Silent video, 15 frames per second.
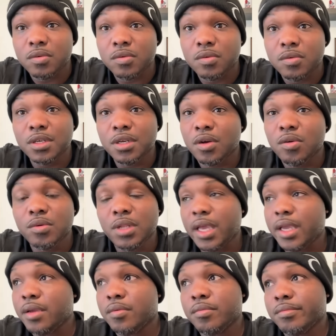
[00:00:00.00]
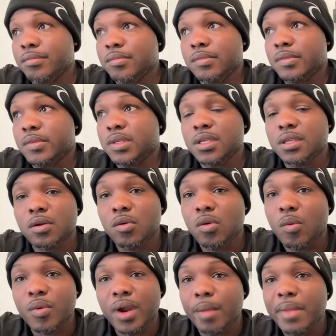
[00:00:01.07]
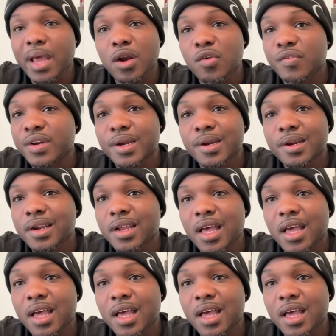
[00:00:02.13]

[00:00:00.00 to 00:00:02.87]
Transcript: You know, like, you know, well, I'm not over there.